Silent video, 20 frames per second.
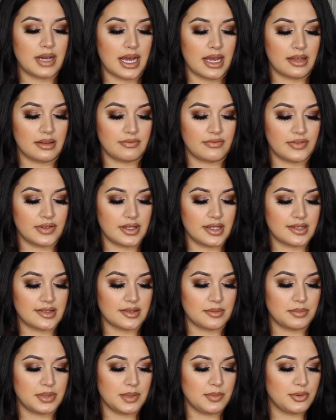I feel like
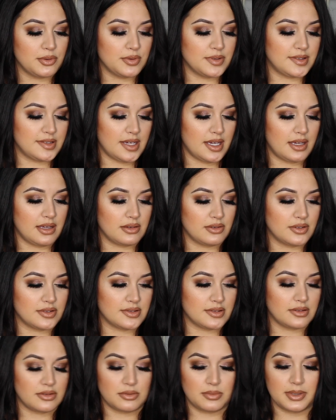some people will say it
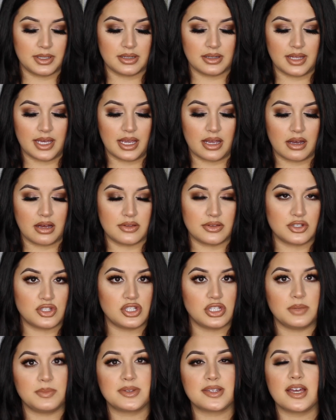looks a little bit like on the
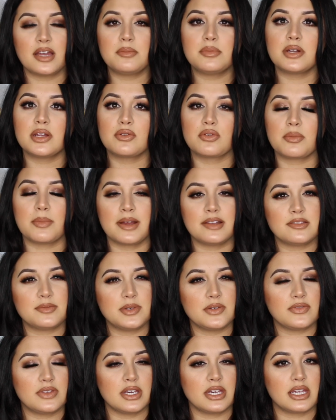cheap side, but it reminds
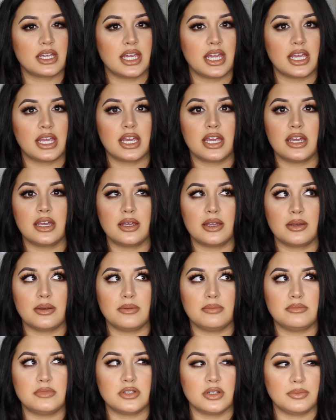me of the
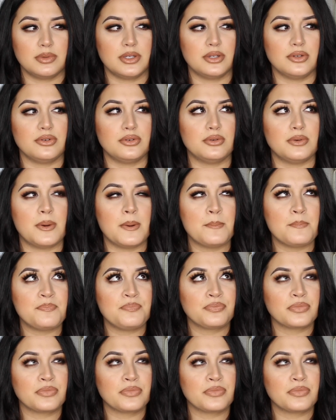KKW